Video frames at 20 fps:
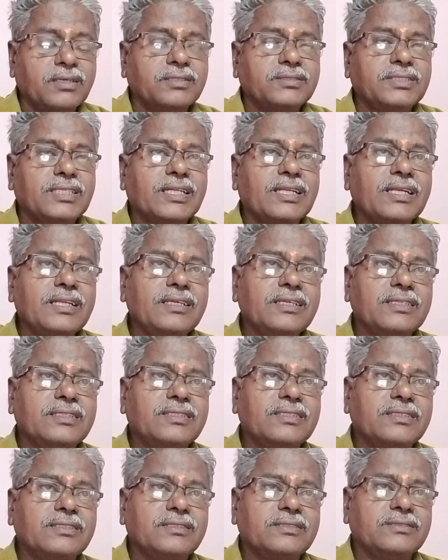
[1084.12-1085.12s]

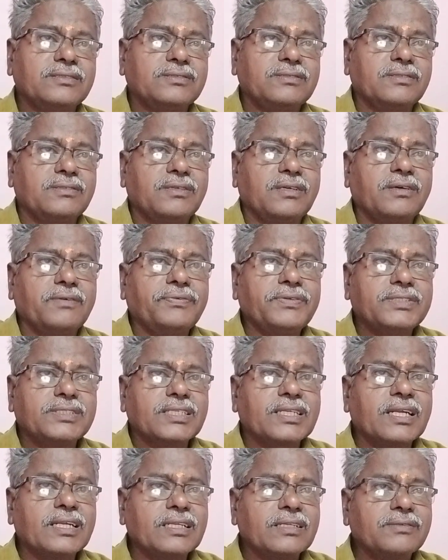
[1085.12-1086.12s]
Generally,
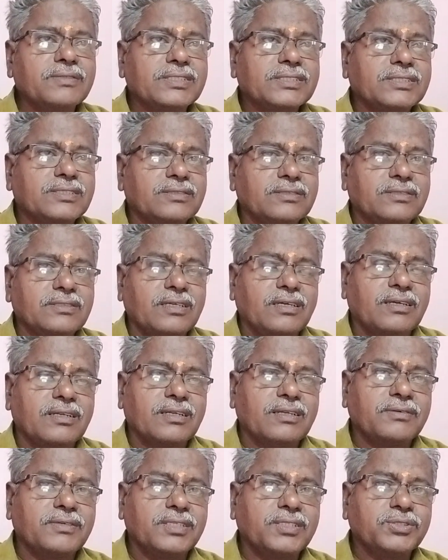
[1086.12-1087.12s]
future continuous are
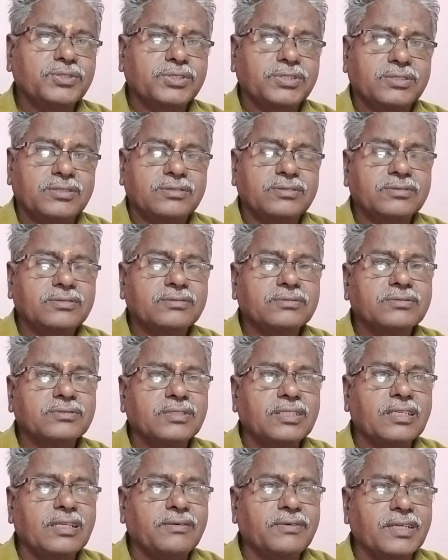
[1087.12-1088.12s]
never used
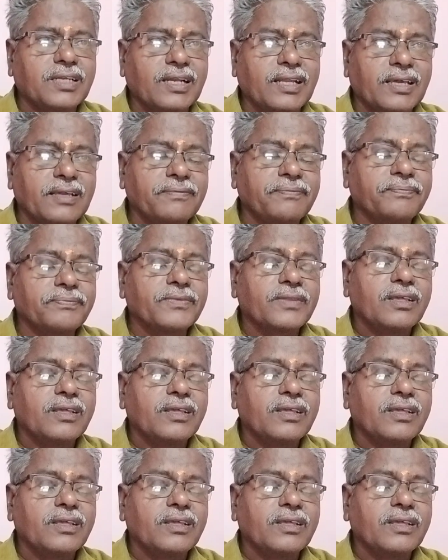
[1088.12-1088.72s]
in our life,